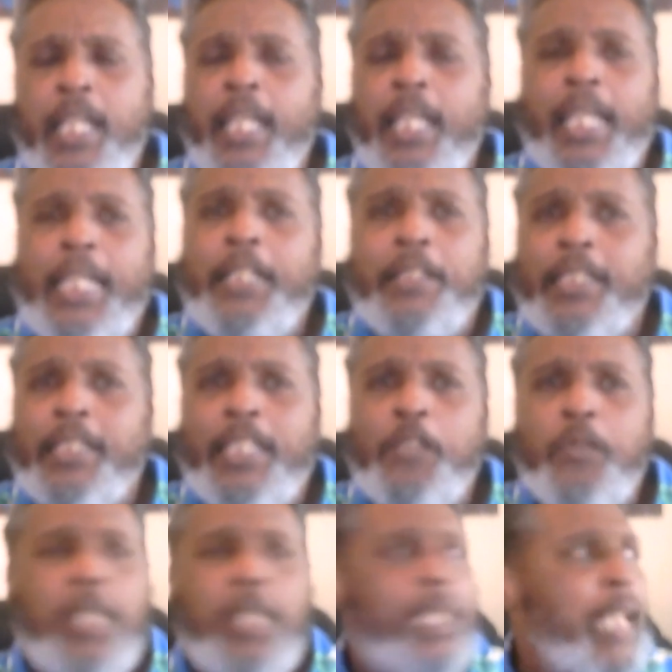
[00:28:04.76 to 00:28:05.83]
You know, the kids were
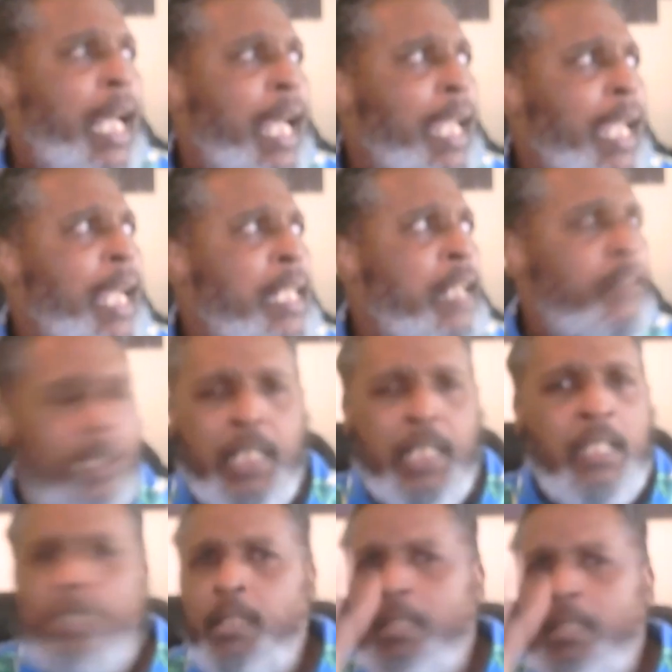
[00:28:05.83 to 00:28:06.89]
like, yeah, I got enough. Yeah,
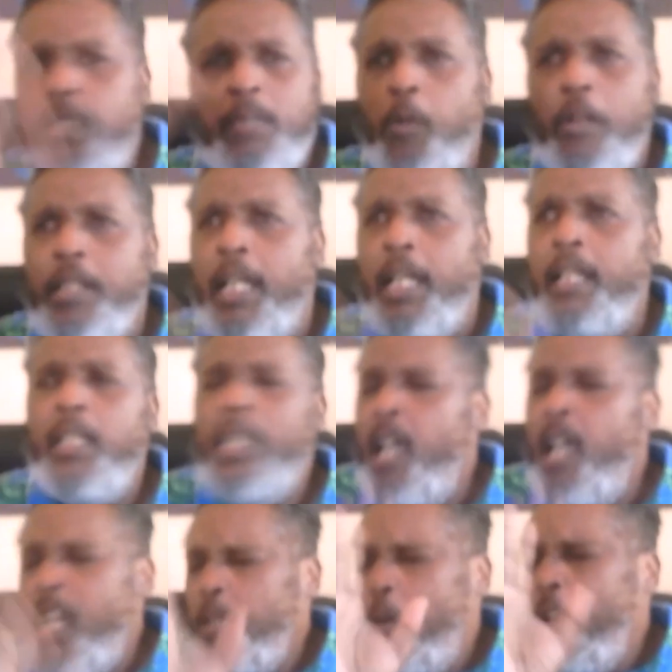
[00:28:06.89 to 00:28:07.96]
oh, there's more than enough. Oh,
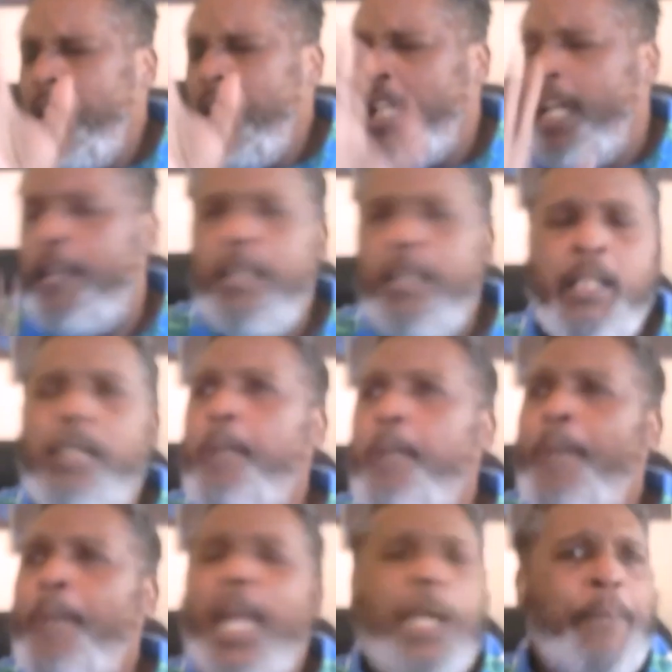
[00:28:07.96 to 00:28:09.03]
there's more than enough.
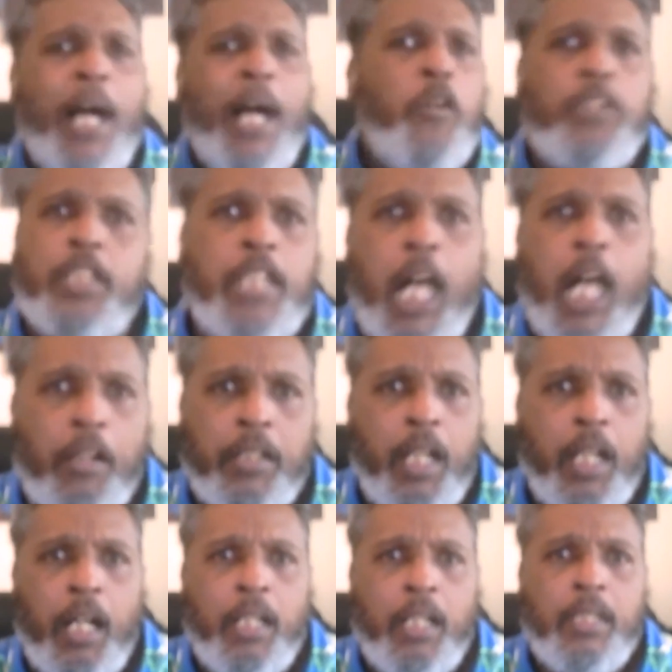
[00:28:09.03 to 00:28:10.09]
Pack of popcorn's a dollar,
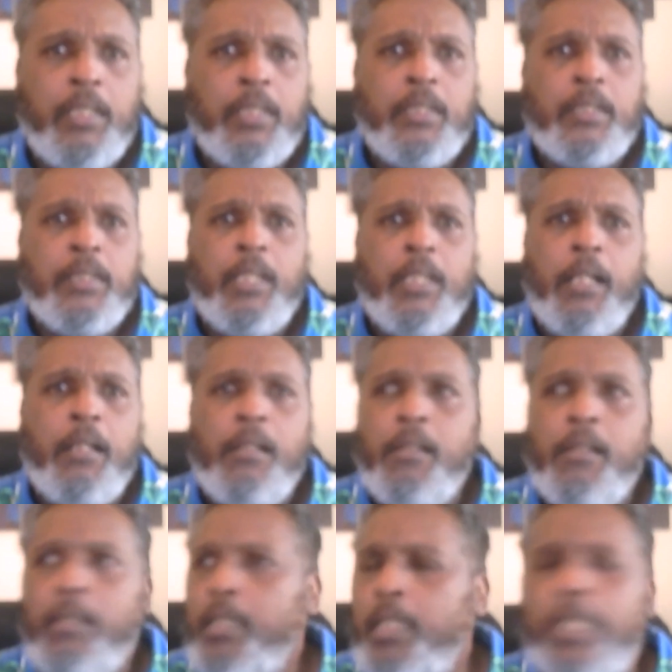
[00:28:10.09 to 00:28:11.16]
y'all
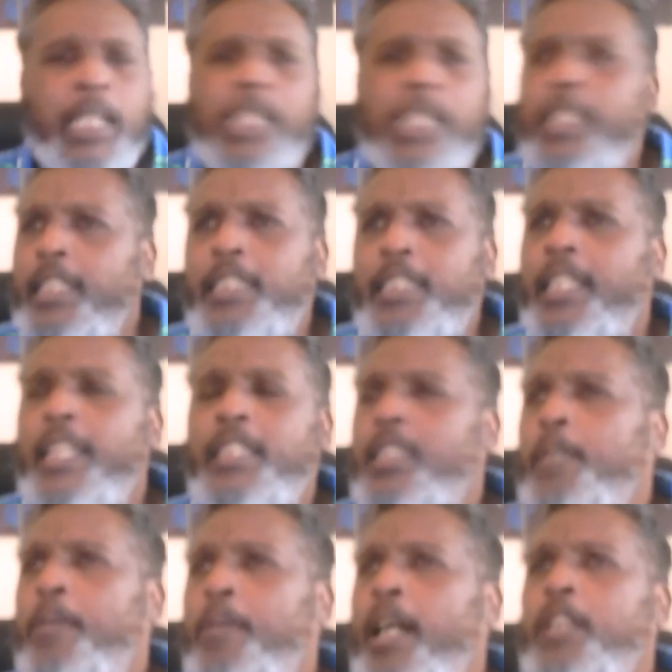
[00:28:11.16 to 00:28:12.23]
these kids had
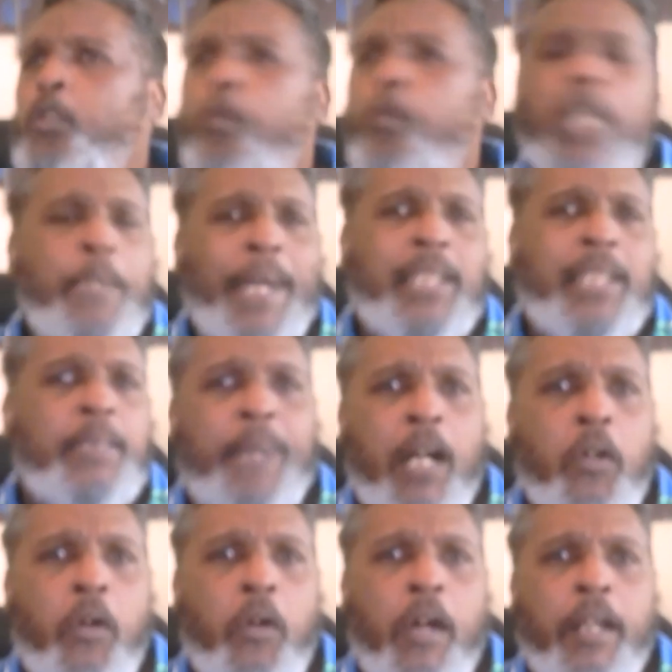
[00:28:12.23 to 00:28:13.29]
bought 20 bags of
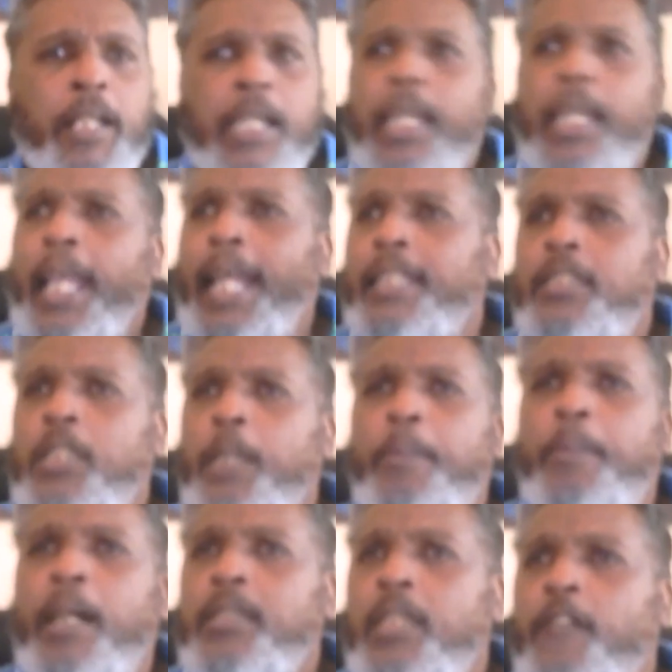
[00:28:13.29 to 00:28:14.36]
popcorn and still
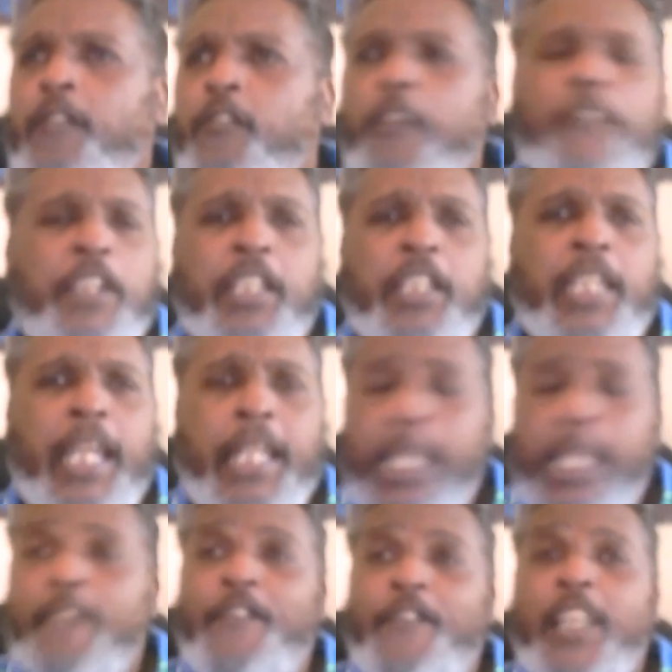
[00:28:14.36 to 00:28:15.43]
bought some for every other kid and
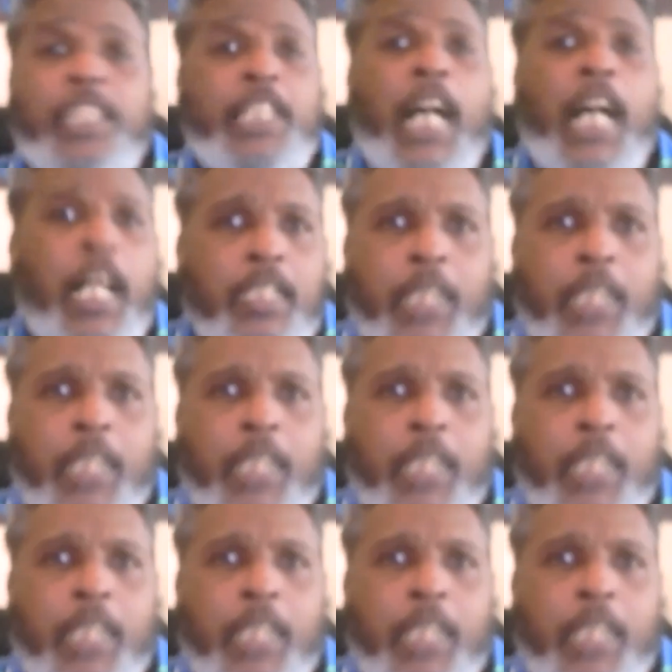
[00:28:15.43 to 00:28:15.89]
then fed the ducks.